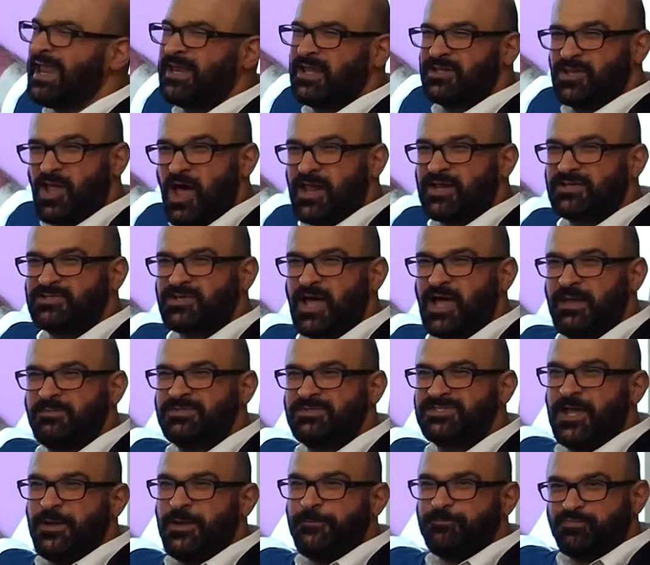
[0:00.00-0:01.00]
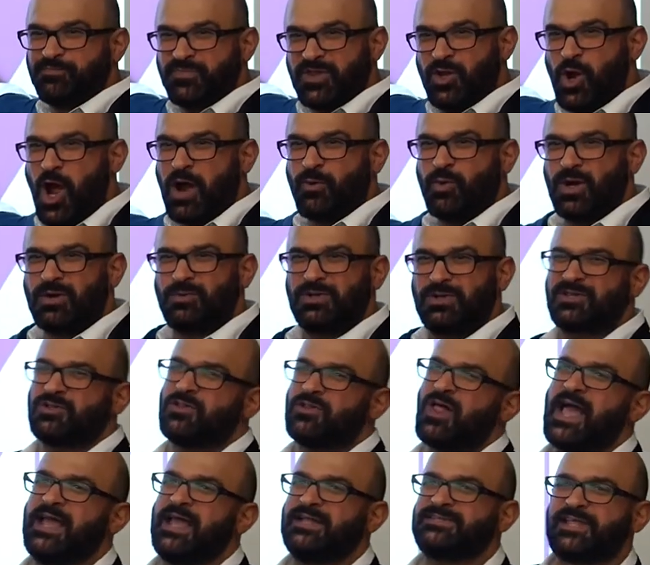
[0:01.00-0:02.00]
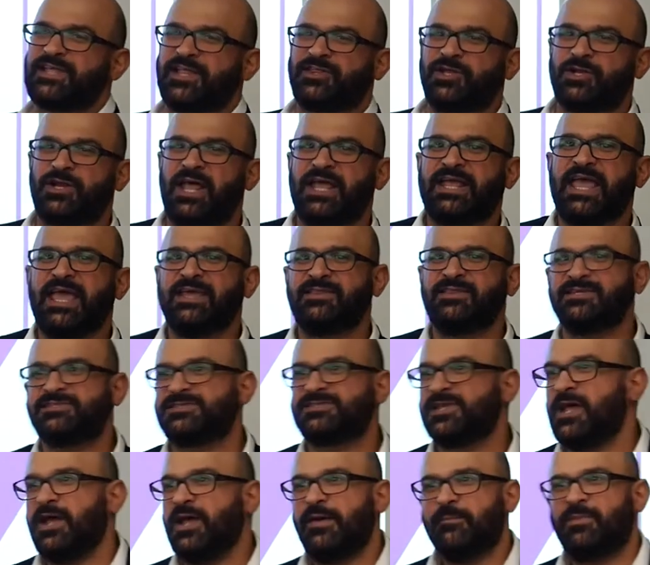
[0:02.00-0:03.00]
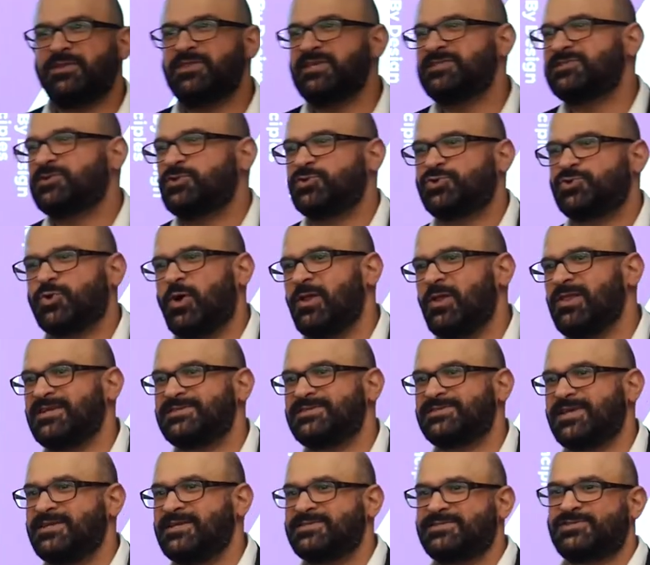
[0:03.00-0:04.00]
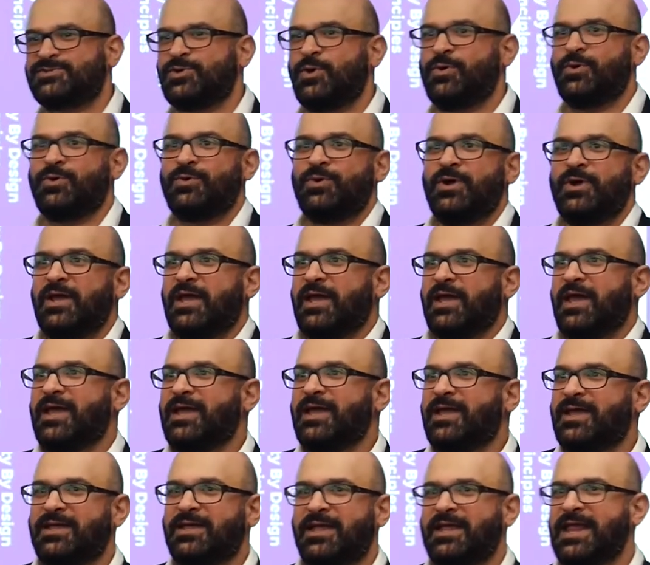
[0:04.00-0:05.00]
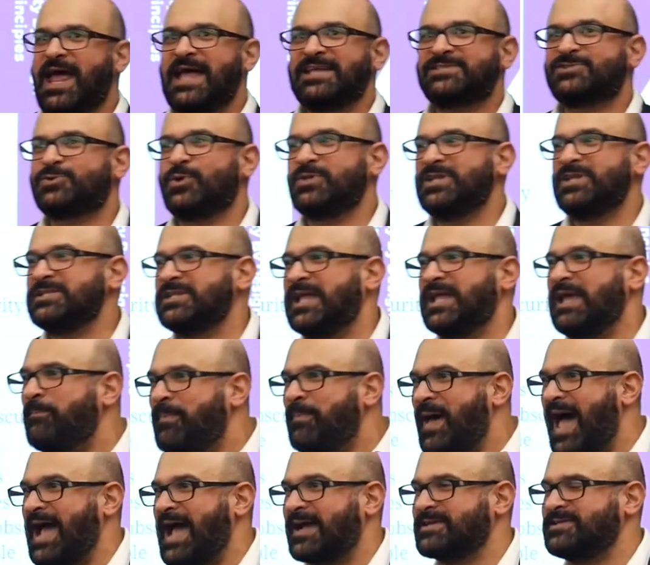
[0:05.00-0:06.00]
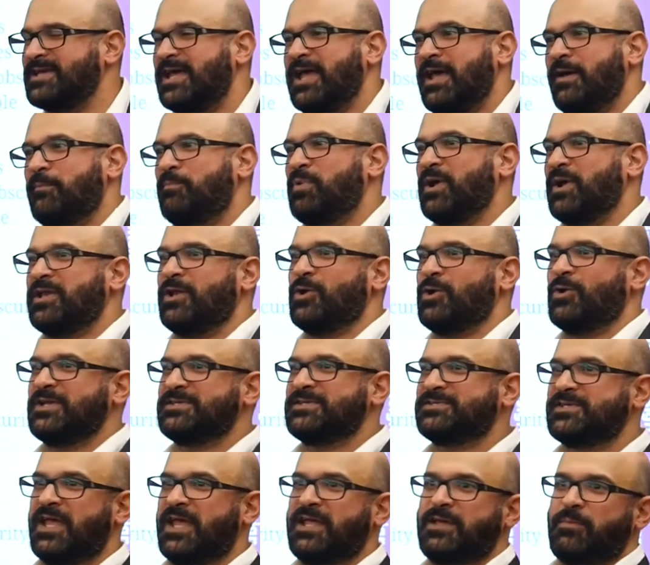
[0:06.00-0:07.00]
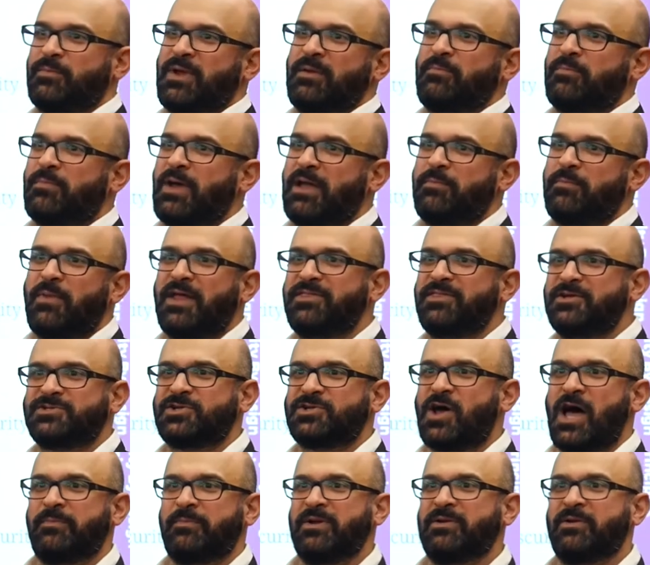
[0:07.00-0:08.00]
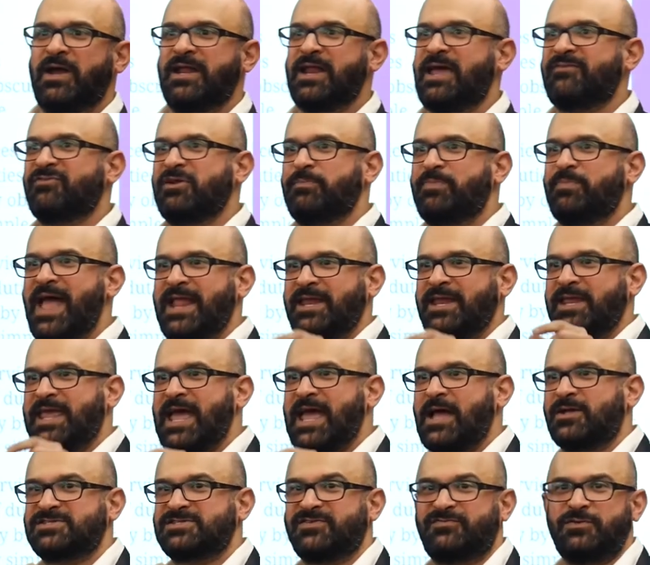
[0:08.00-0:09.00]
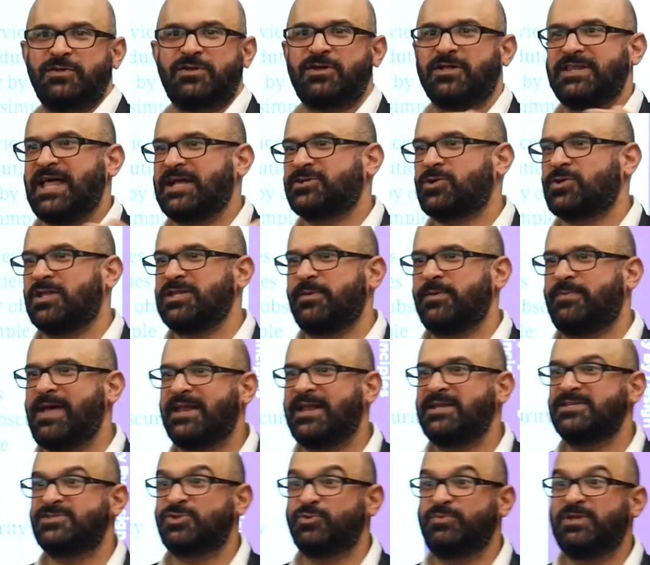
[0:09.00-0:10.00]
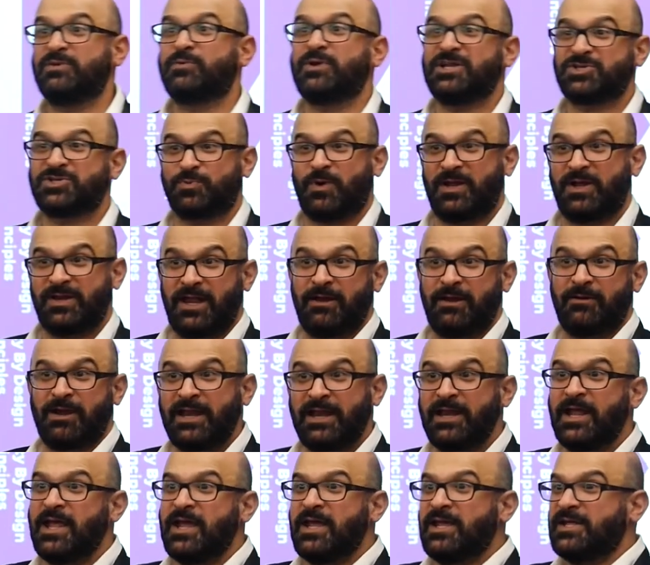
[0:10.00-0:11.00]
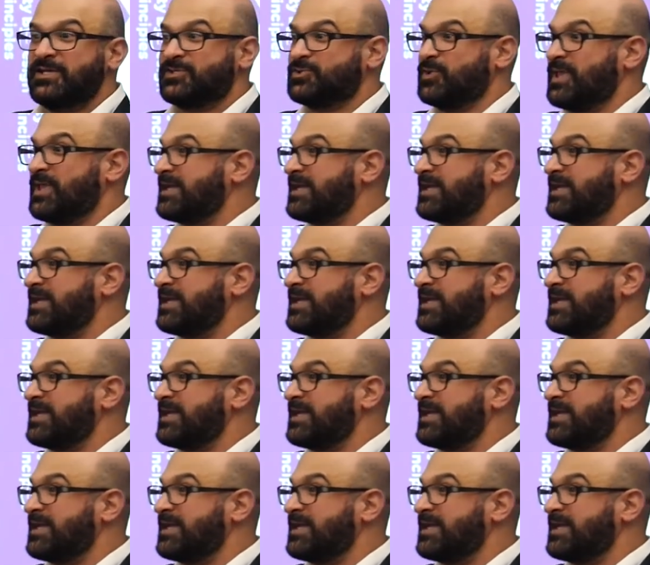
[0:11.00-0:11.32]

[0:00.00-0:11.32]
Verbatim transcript: And a lot of times, you know, I work with clients that they're like, hey, this, but this control is is so it, it has so little impact. But you know, it's like my, my mother taught me, right? Every penny counts. If you collect all the pennies, you'll be rich one day, right? So